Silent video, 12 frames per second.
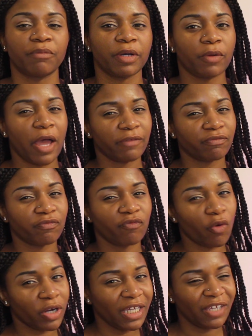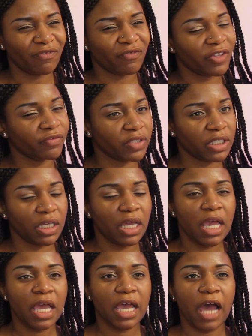But at 40 and 50,
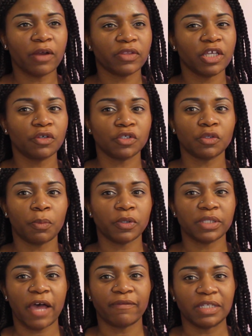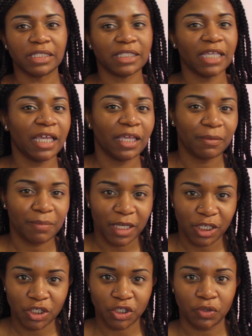I don't think you're supposed to have the same
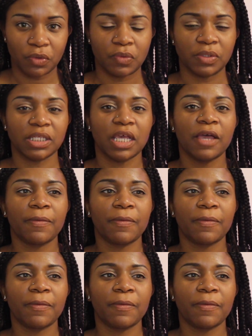issues,